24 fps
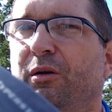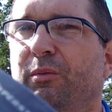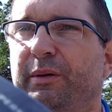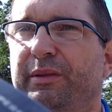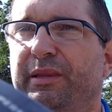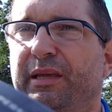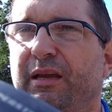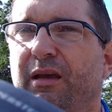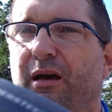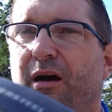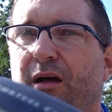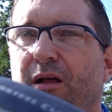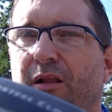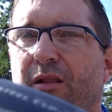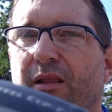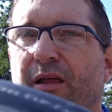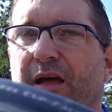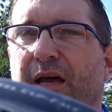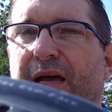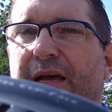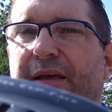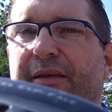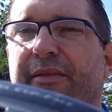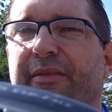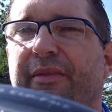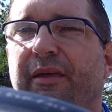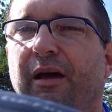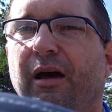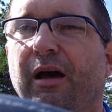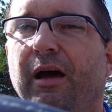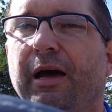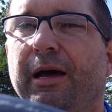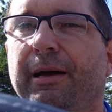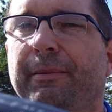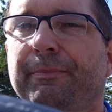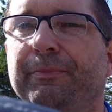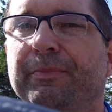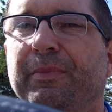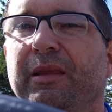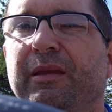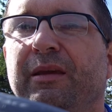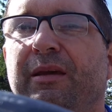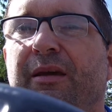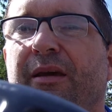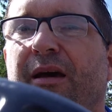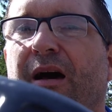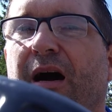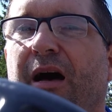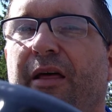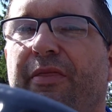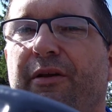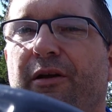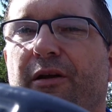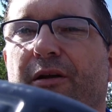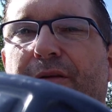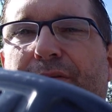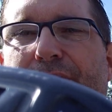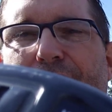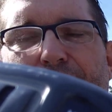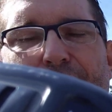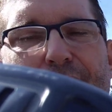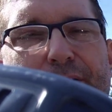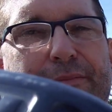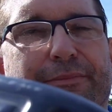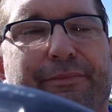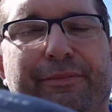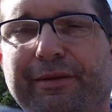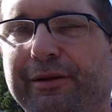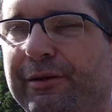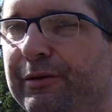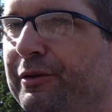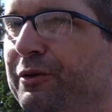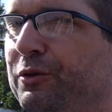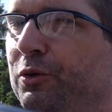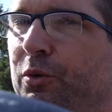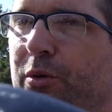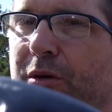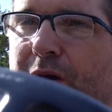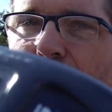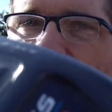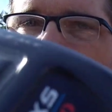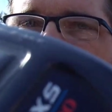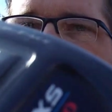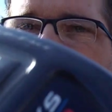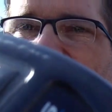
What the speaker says: what they call their dual carbon